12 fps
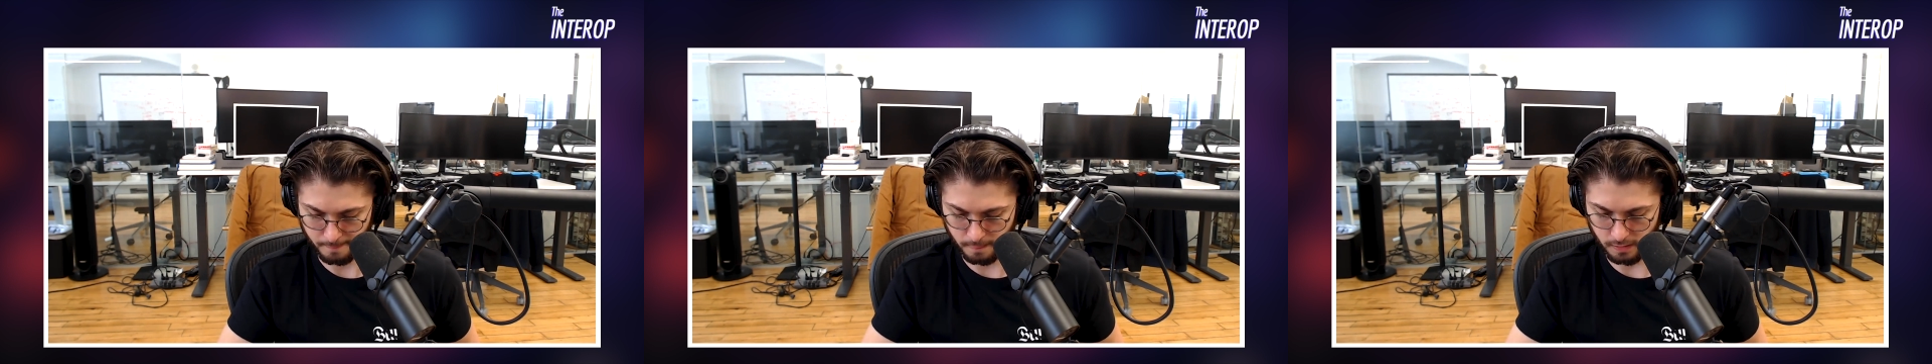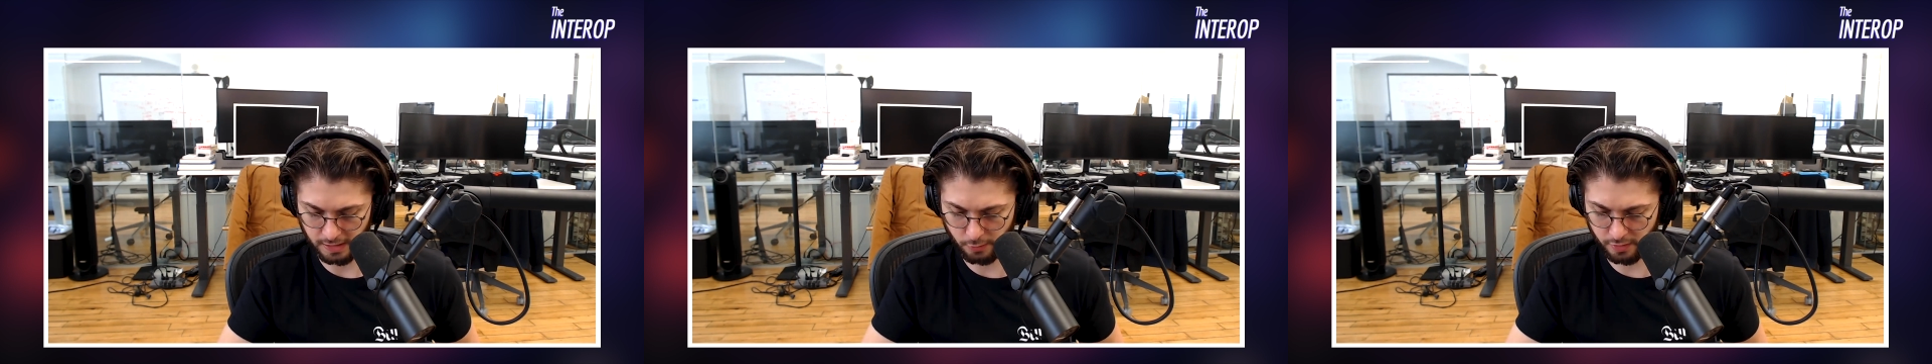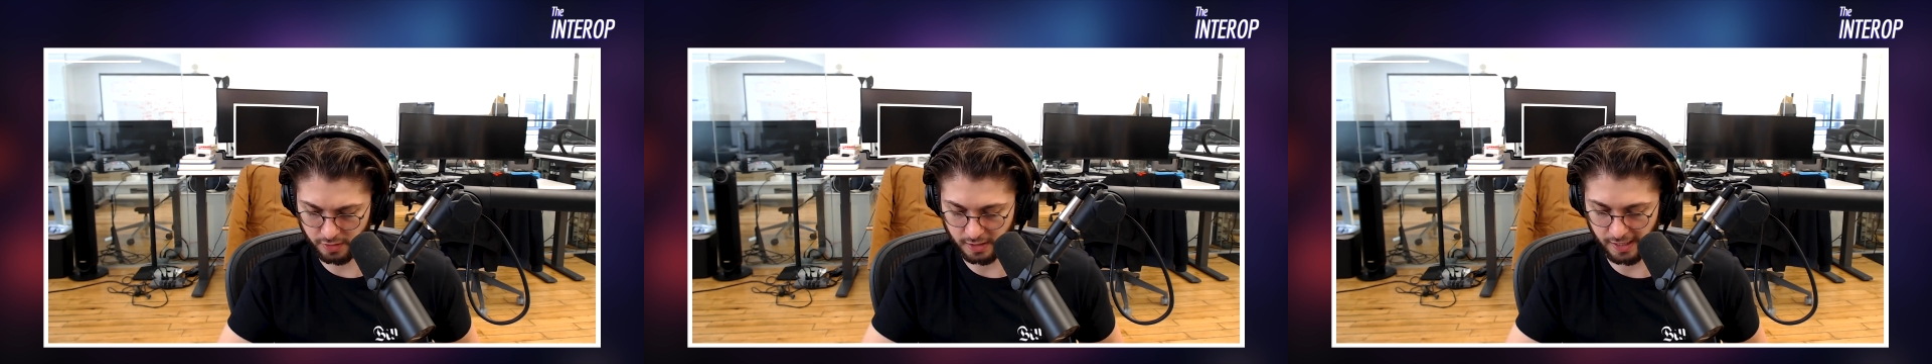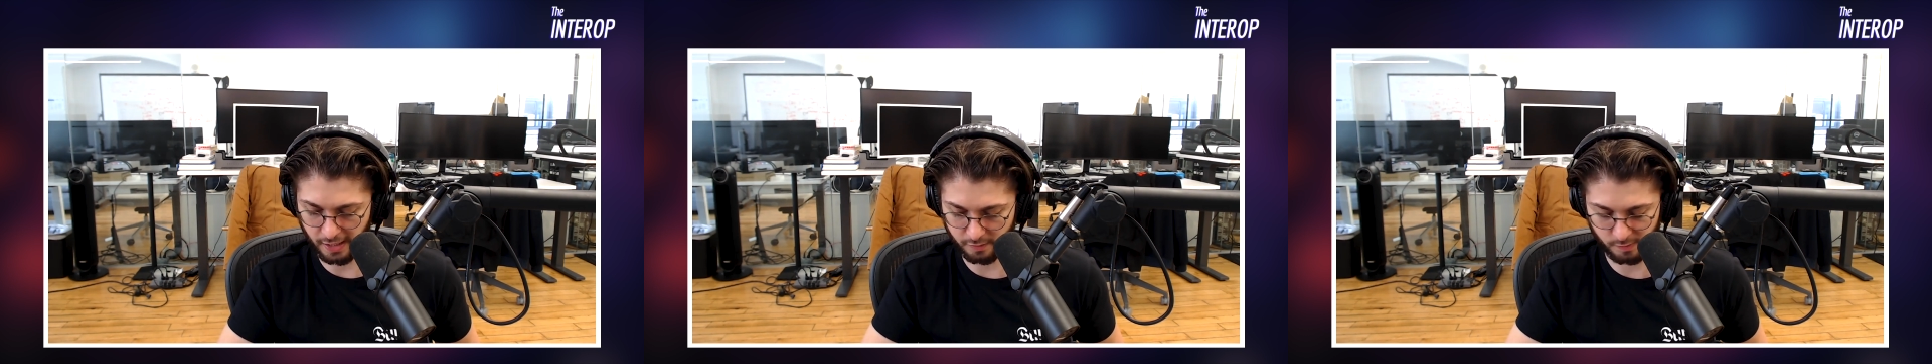it was
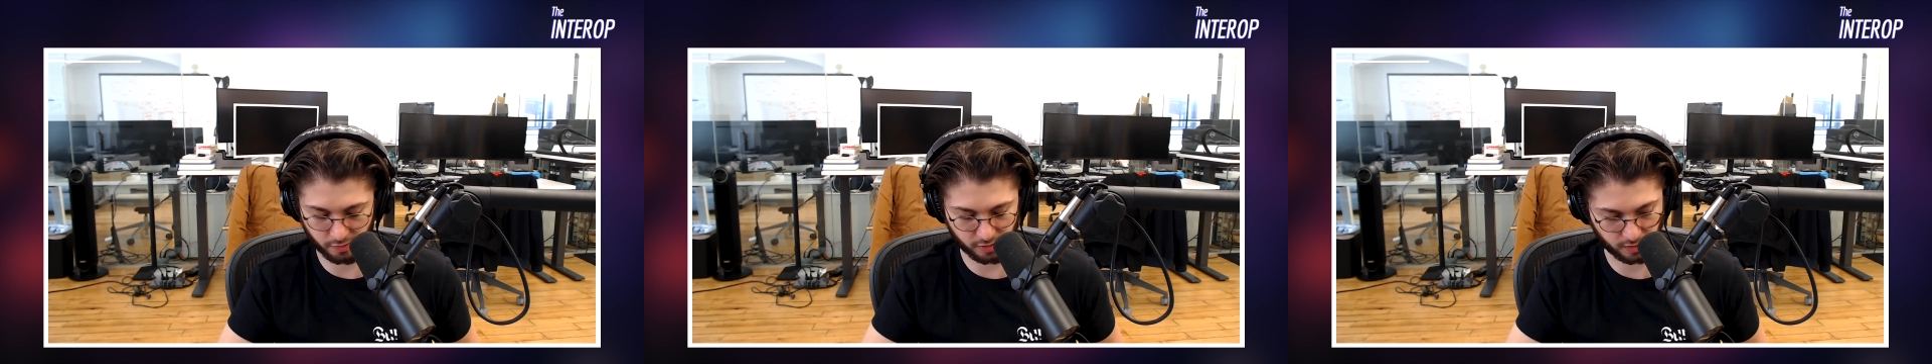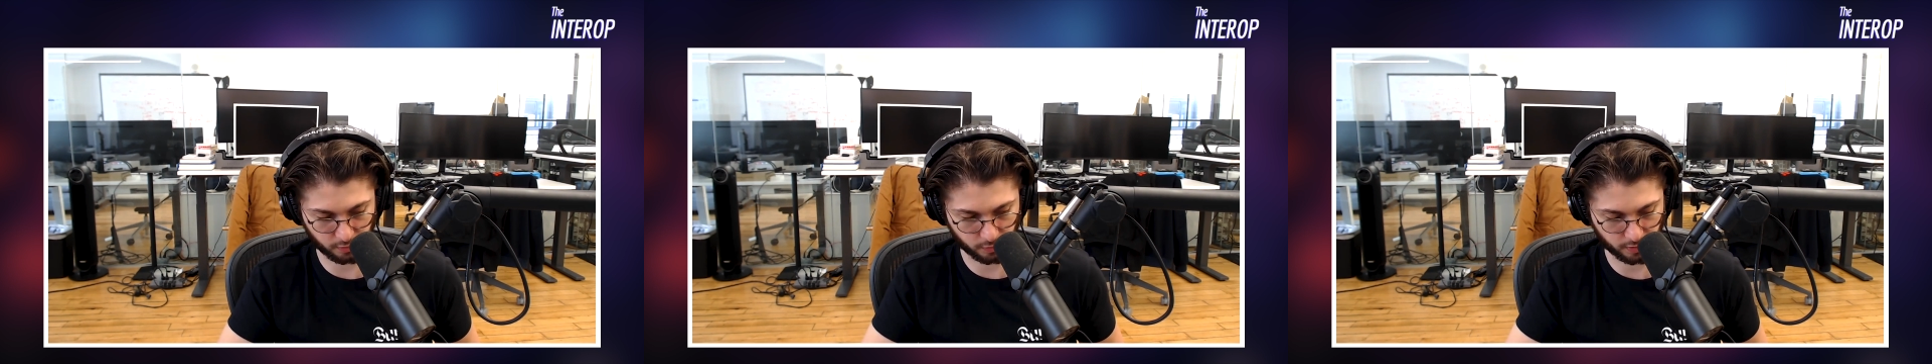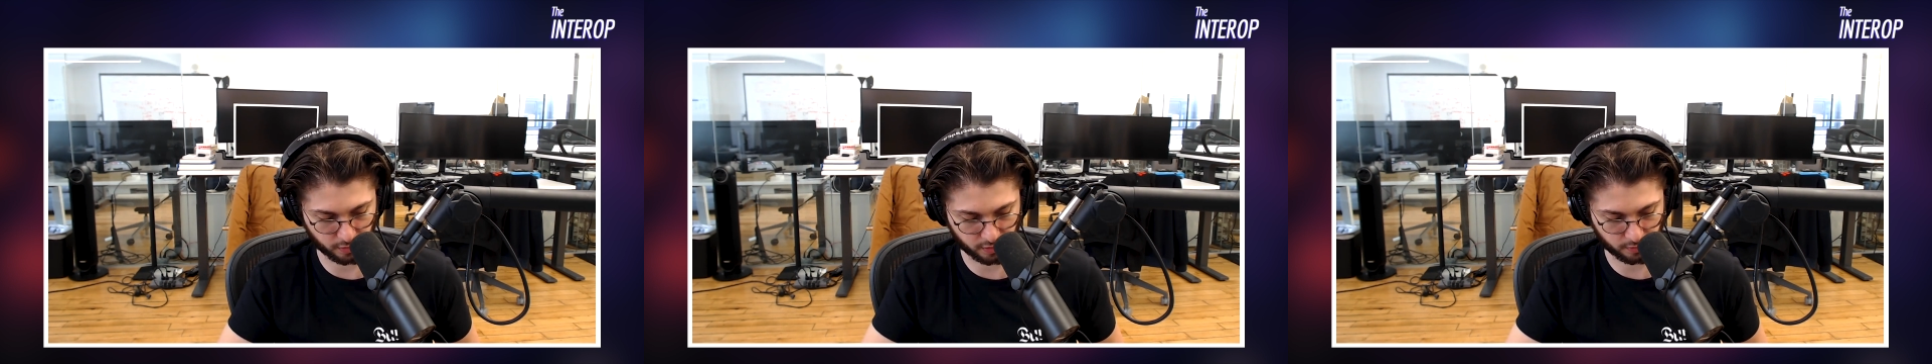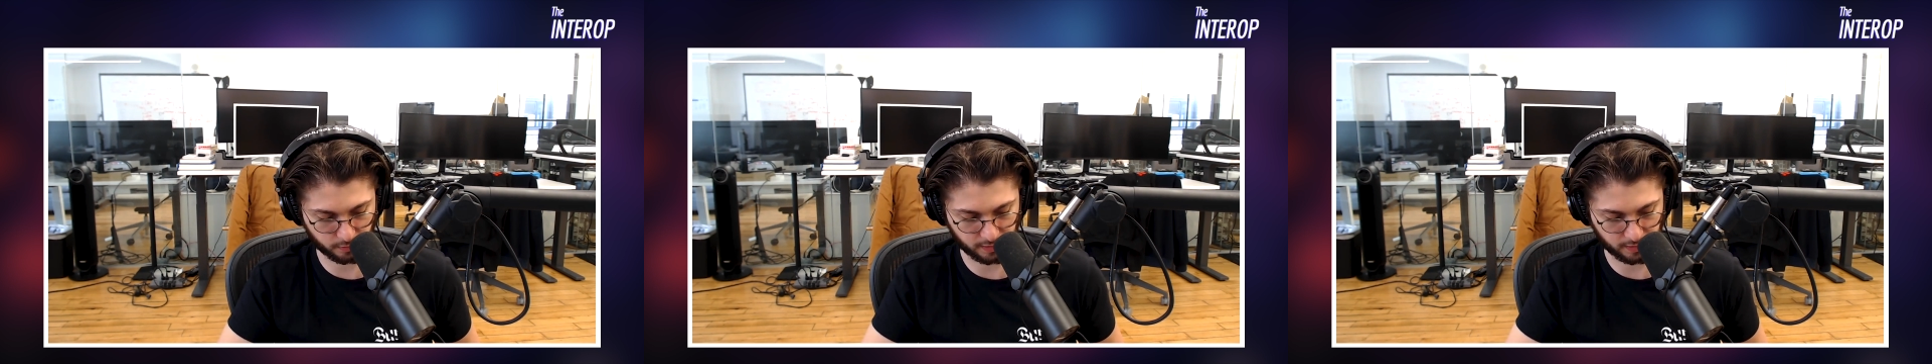Cosmos and it was